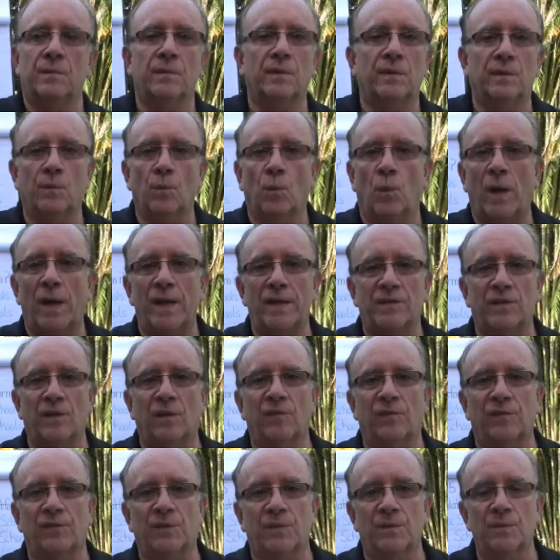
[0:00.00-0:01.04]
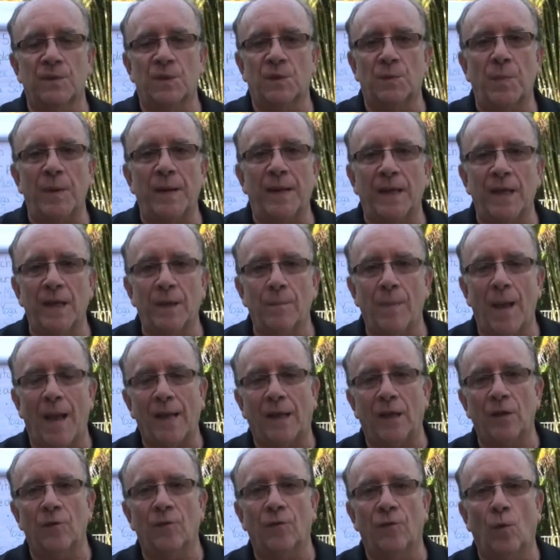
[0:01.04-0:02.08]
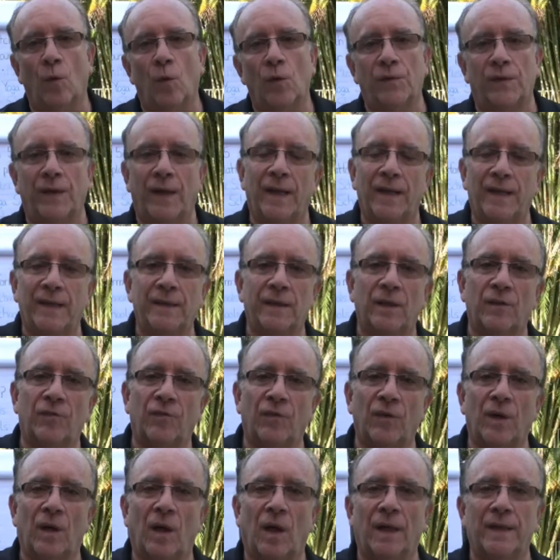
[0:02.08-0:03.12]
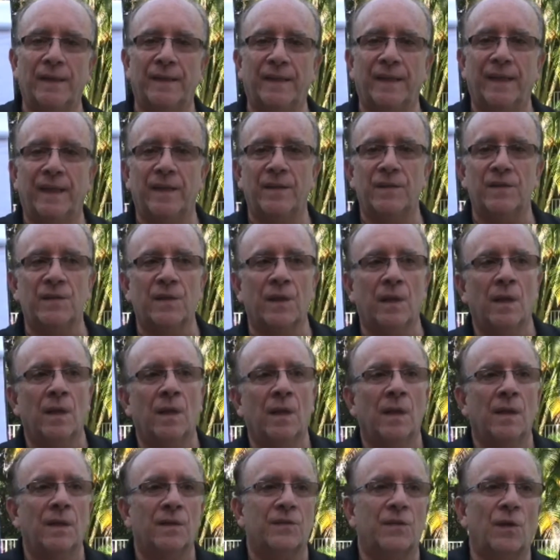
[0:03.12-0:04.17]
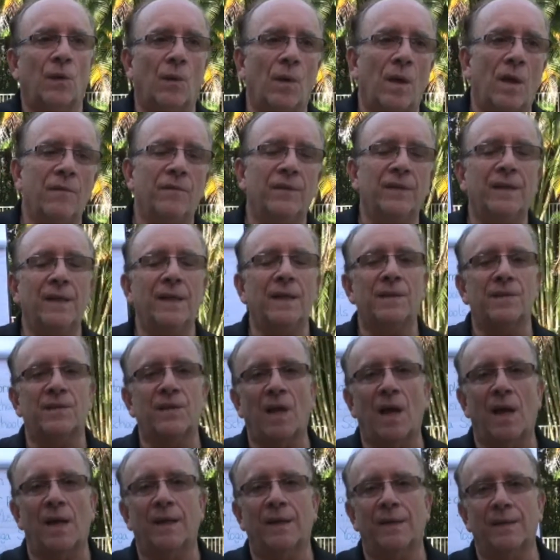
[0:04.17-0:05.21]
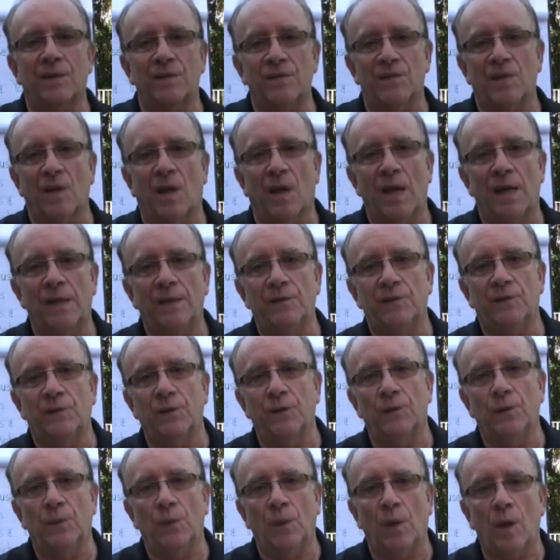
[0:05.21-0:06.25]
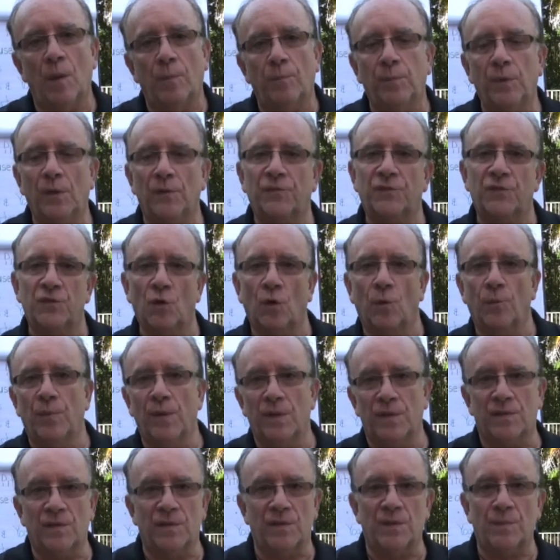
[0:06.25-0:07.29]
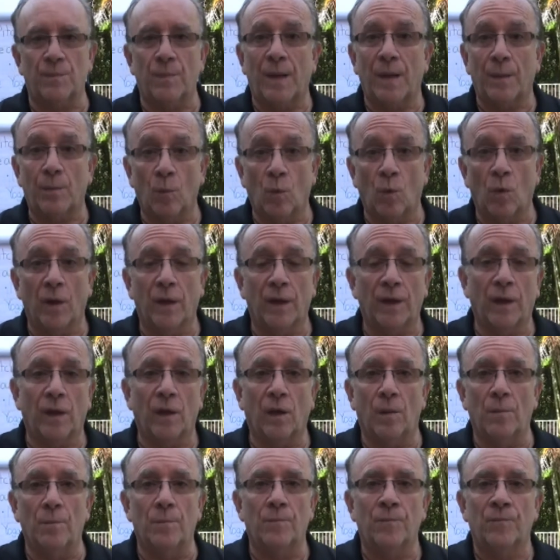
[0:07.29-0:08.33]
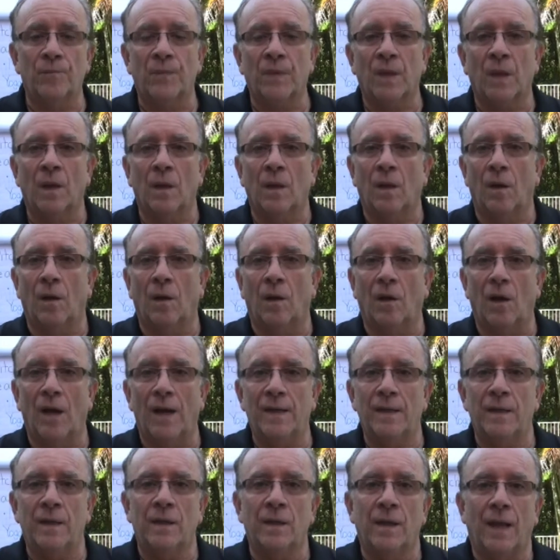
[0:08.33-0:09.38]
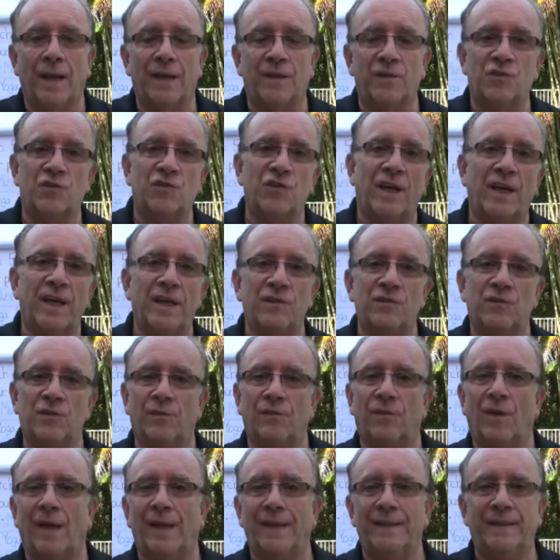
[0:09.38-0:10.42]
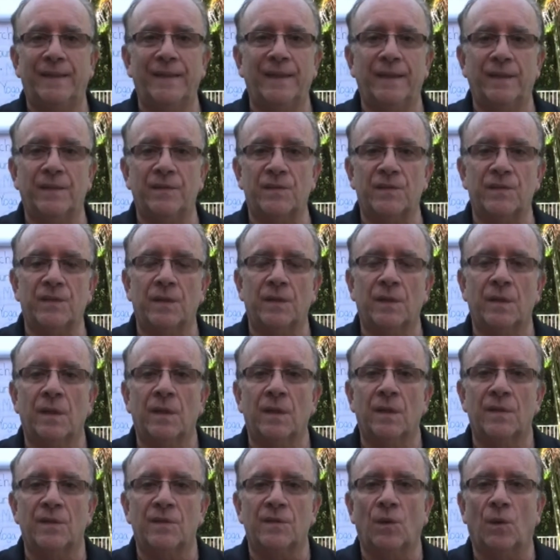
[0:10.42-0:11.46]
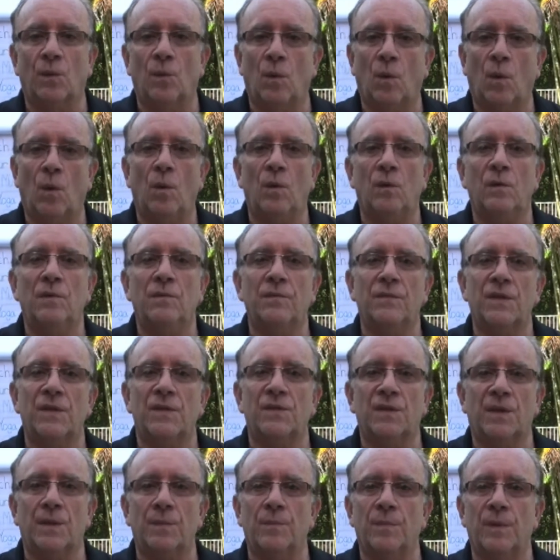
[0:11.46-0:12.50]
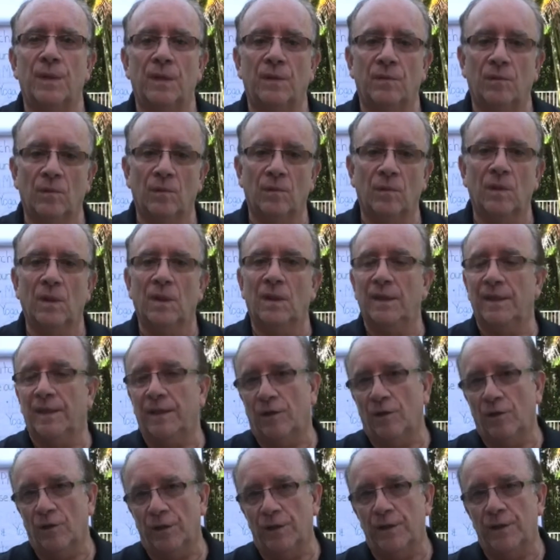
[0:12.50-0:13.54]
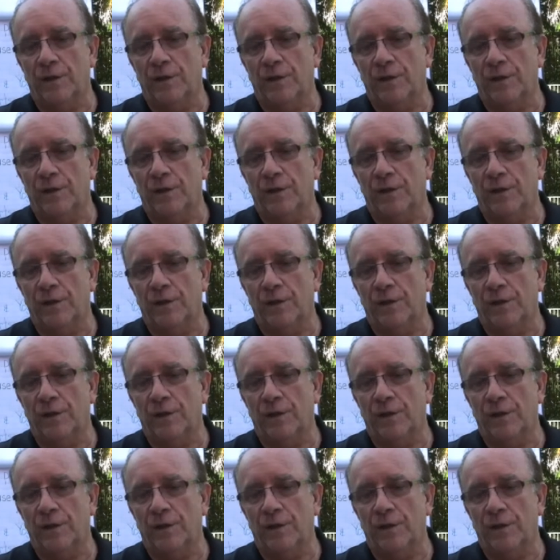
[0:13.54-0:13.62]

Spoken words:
ways of speaking back and forth, getting different ideas. So everything is kind of designed to uplift your business, make more income, all right? Exchange of ideas. So all of this can be really good,